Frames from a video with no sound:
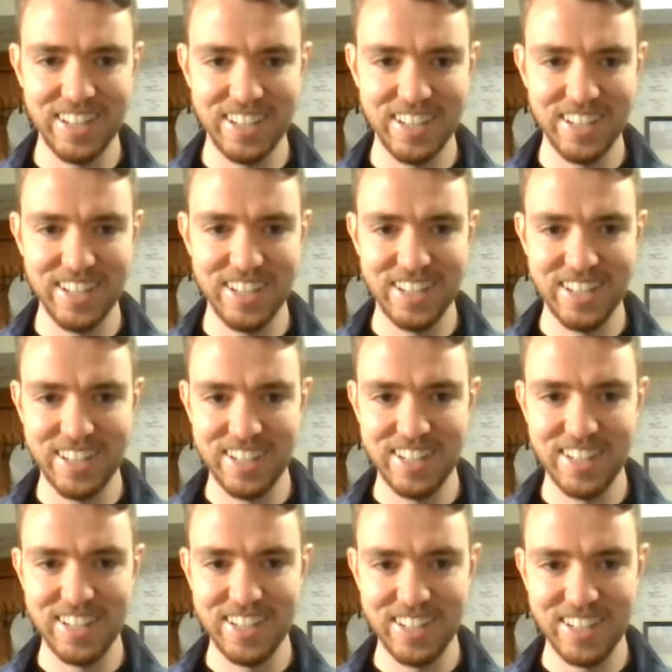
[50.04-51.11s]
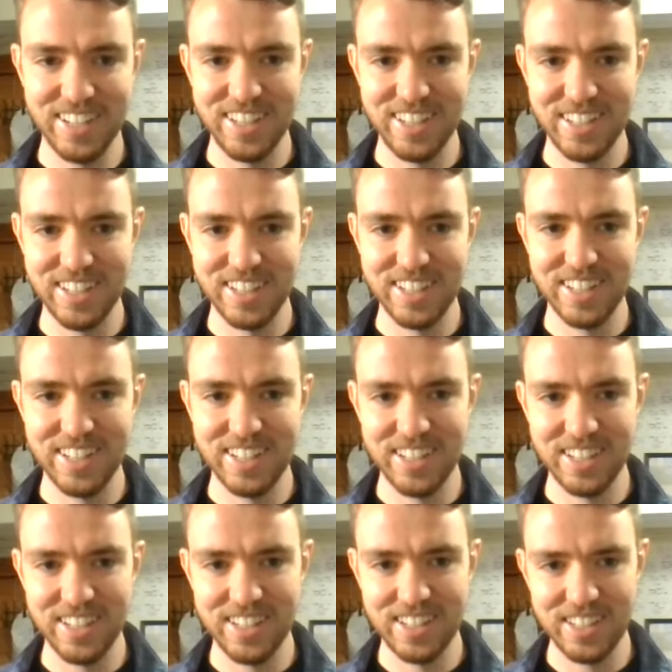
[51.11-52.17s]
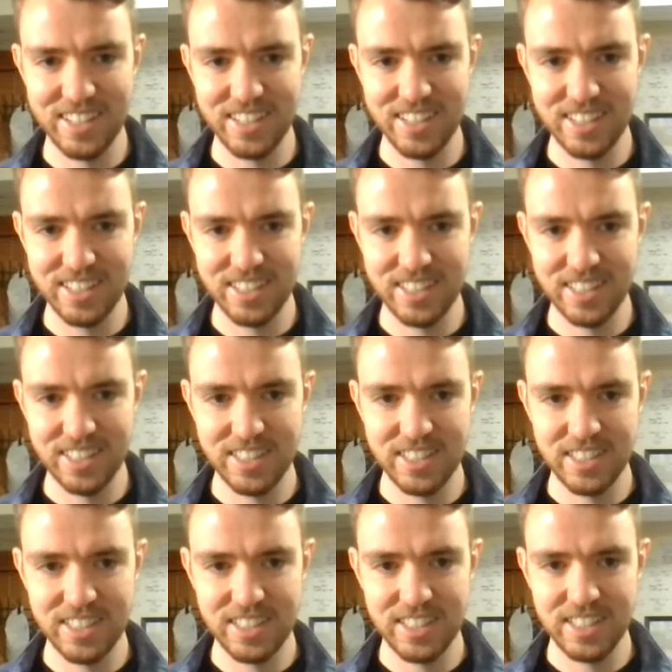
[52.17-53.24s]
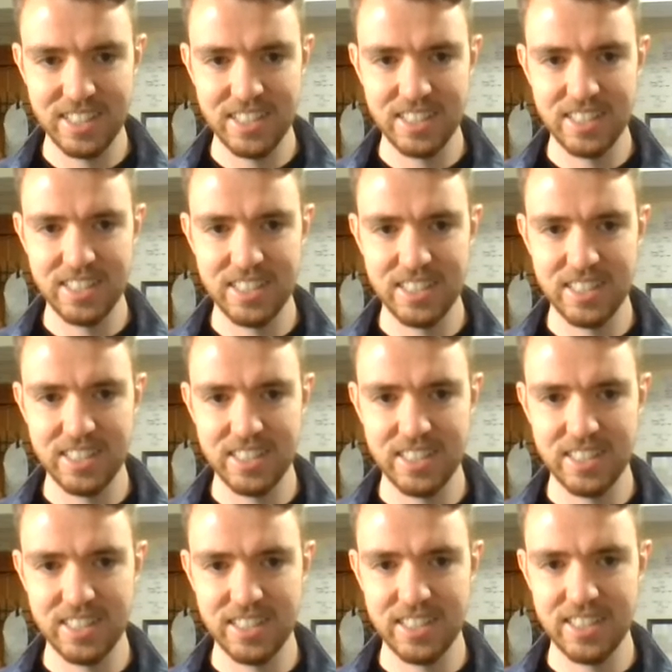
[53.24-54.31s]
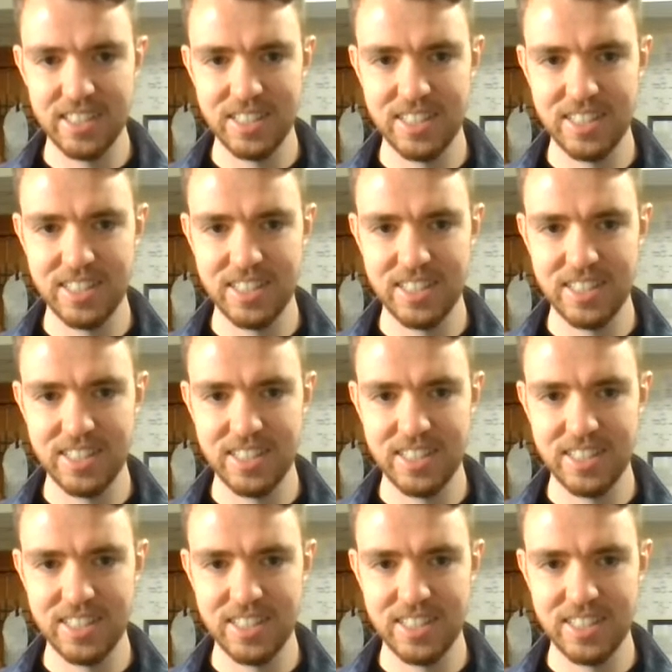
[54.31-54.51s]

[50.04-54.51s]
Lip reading: The person shown says nothing.